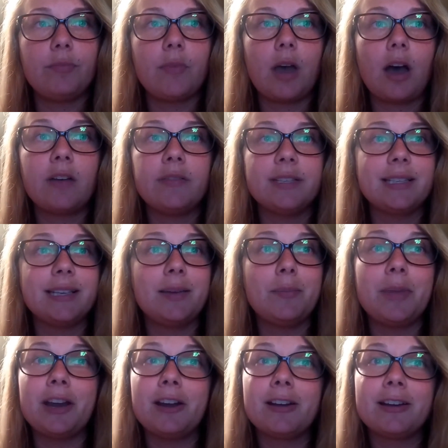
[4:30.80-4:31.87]
Obviously,
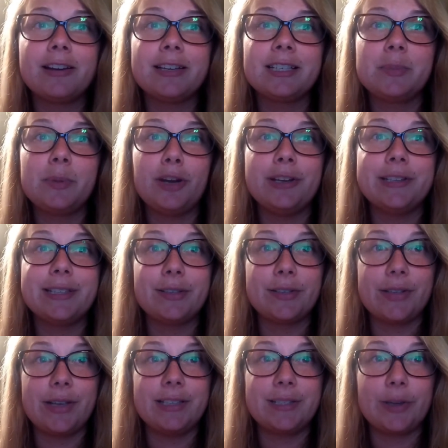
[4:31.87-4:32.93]
America experienced
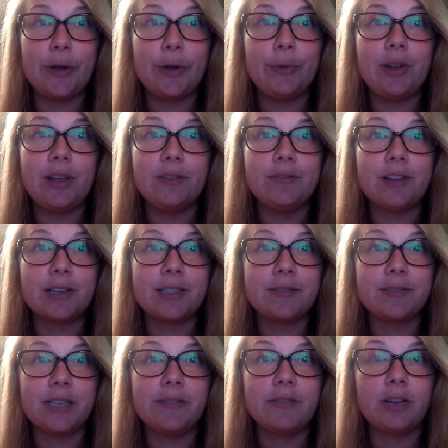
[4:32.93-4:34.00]
its own influx of
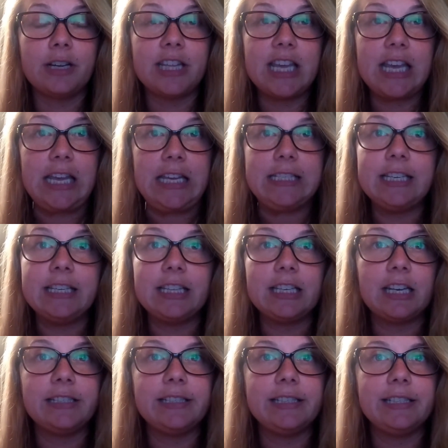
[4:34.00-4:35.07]
slavery in the 18th and
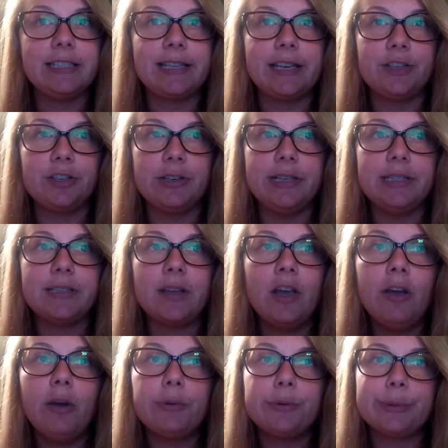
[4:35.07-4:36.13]
19th centuries,
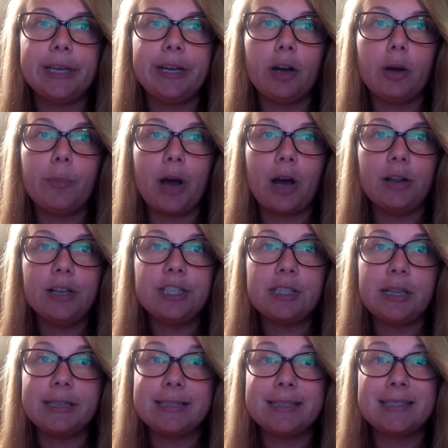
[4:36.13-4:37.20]
which was later abolished
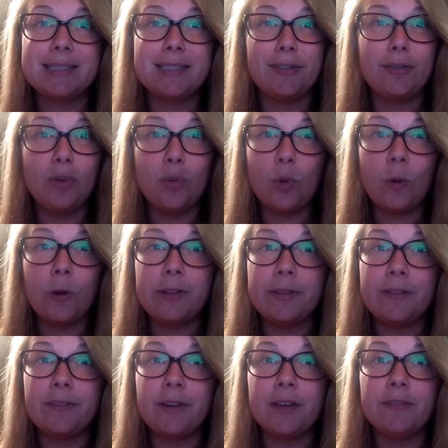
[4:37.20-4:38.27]
thanks to the Civil War and
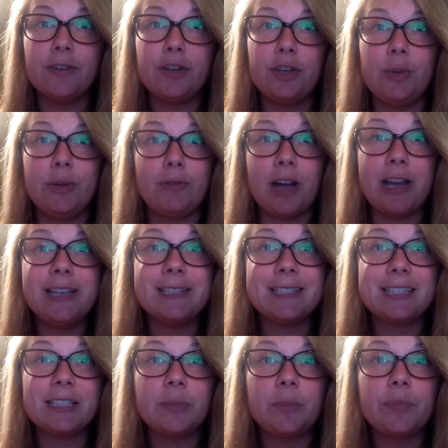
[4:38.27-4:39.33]
the fight for human
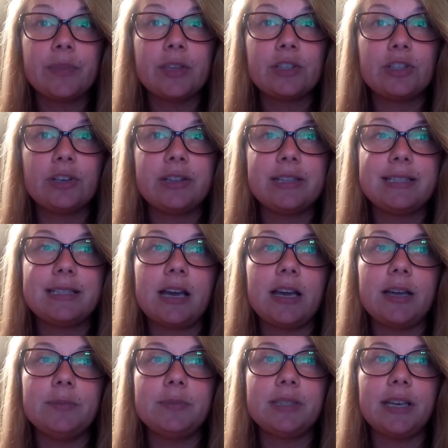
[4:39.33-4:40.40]
rights. During this
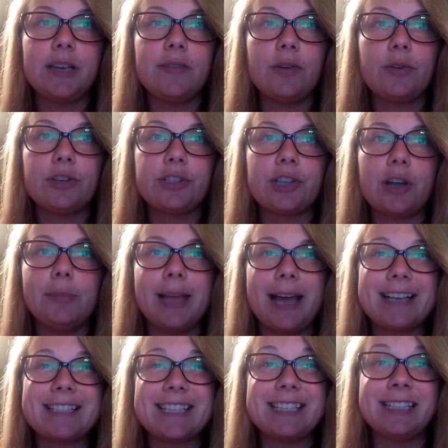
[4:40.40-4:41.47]
time, slave owners saw
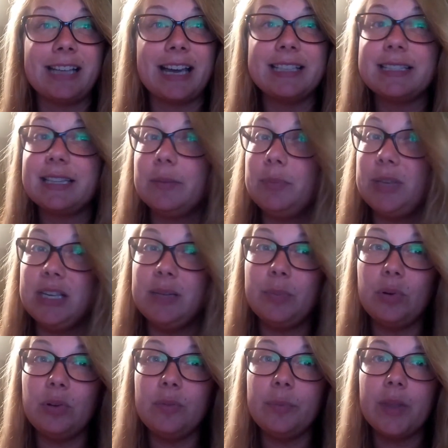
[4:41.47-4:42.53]
blacks as less than
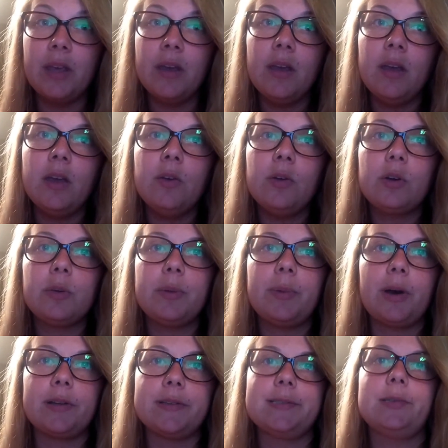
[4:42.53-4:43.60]
people who could be
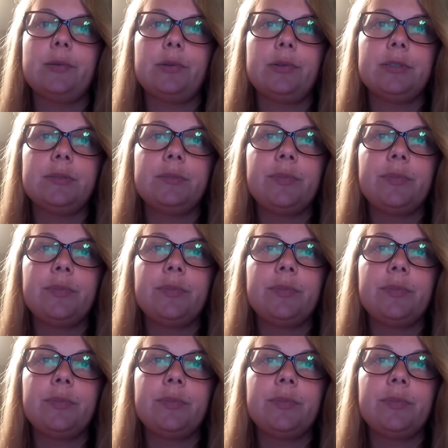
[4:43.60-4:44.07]
bought and sold.